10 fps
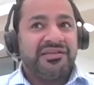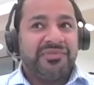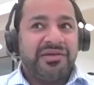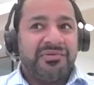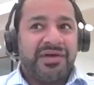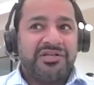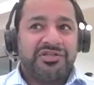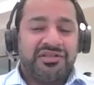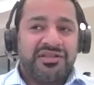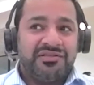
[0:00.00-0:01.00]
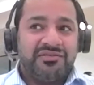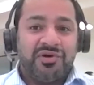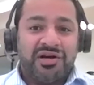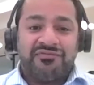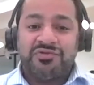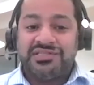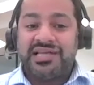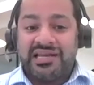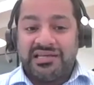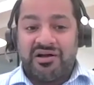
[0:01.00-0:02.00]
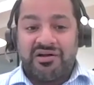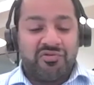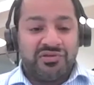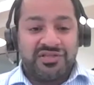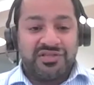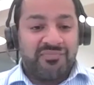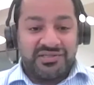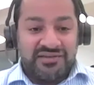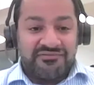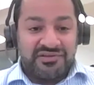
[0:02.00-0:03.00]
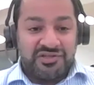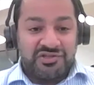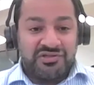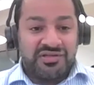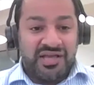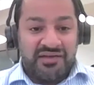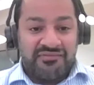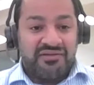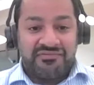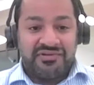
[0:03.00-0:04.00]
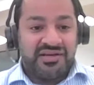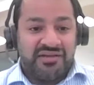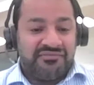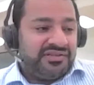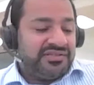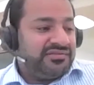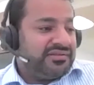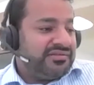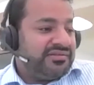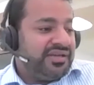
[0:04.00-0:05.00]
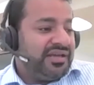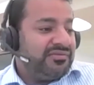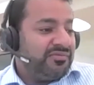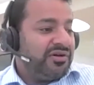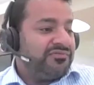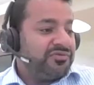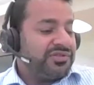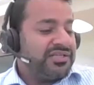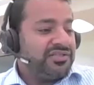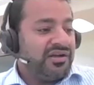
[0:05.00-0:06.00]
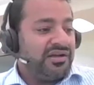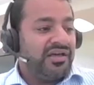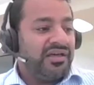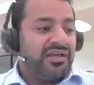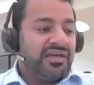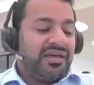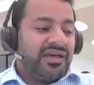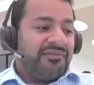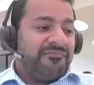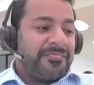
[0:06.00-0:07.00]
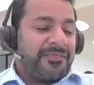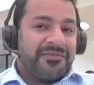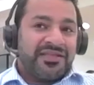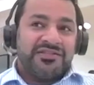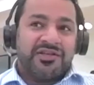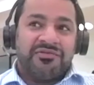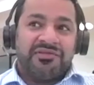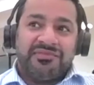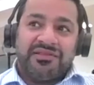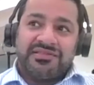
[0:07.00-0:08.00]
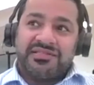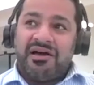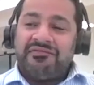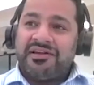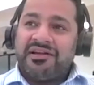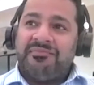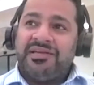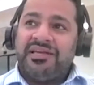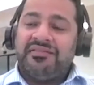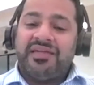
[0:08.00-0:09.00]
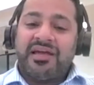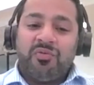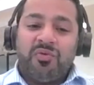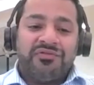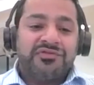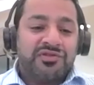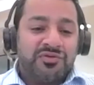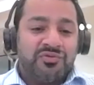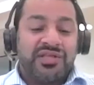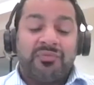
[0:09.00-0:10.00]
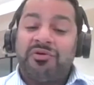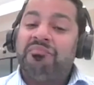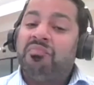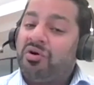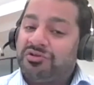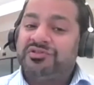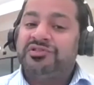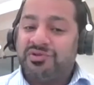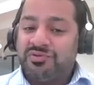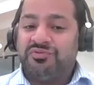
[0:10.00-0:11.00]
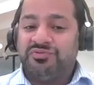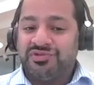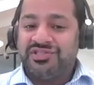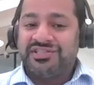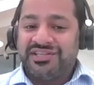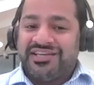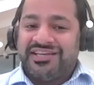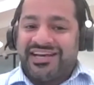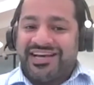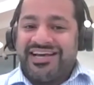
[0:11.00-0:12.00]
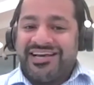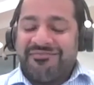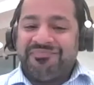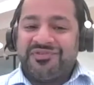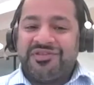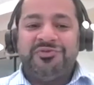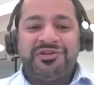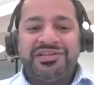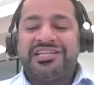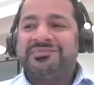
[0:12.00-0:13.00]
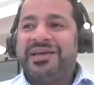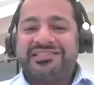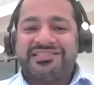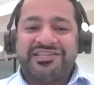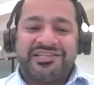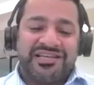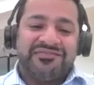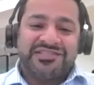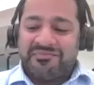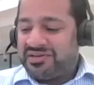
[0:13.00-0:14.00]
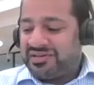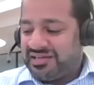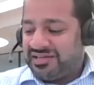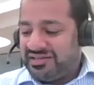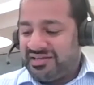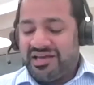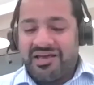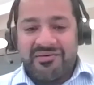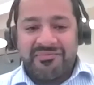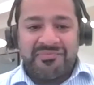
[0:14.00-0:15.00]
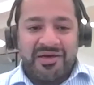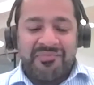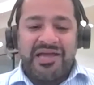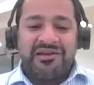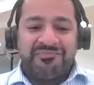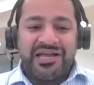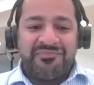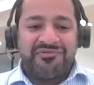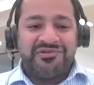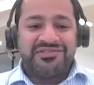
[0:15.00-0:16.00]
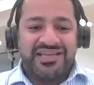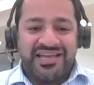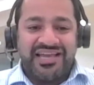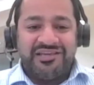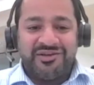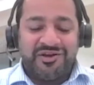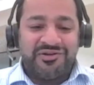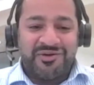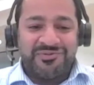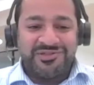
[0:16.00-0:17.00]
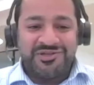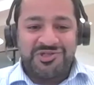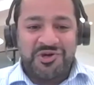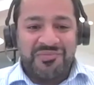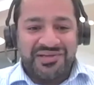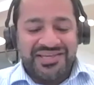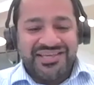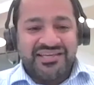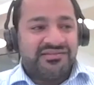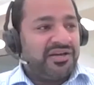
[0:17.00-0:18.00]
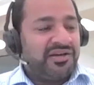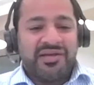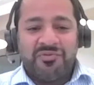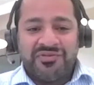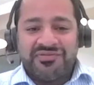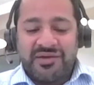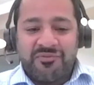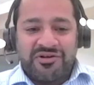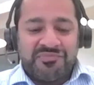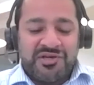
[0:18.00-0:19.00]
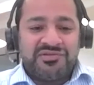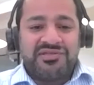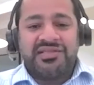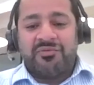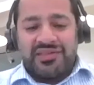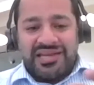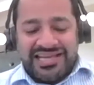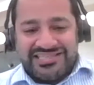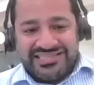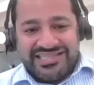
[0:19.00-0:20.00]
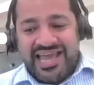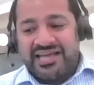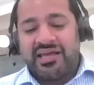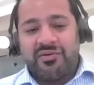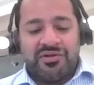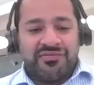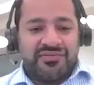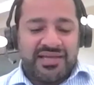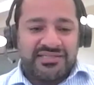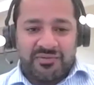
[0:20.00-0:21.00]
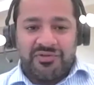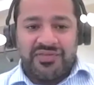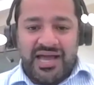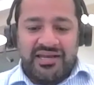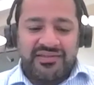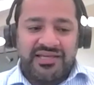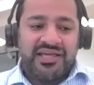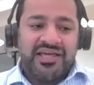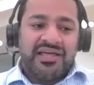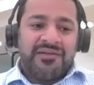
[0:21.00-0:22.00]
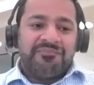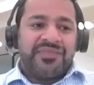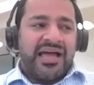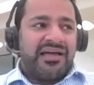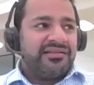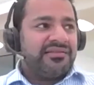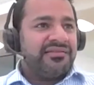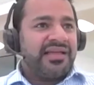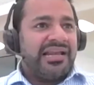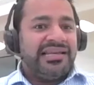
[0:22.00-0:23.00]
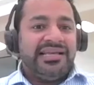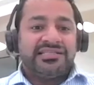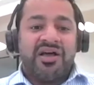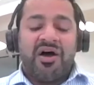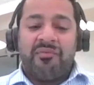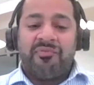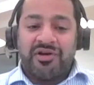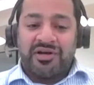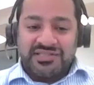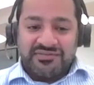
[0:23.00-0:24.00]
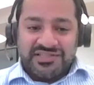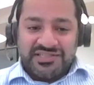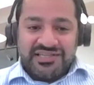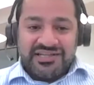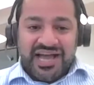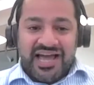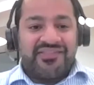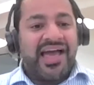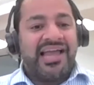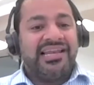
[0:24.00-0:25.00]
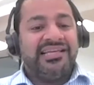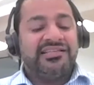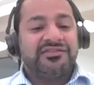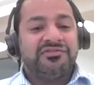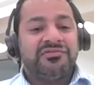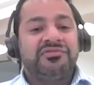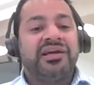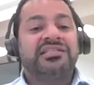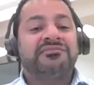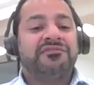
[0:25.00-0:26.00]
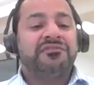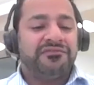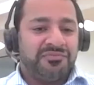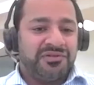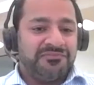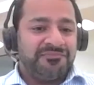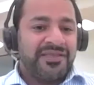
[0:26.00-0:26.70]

imagine that the workforce is getting younger all the time by definition. Every year the workforce gets younger. Um, so the staff that are coming in, they want tools. They want modern tools. You wouldn't expect to give somebody a pen and paper and say, "Here you go and do your job." No, they want computers. They want the latest tech. They want this. They want that. And I think that that leads to higher productivity, and that leads to greater fulfillment.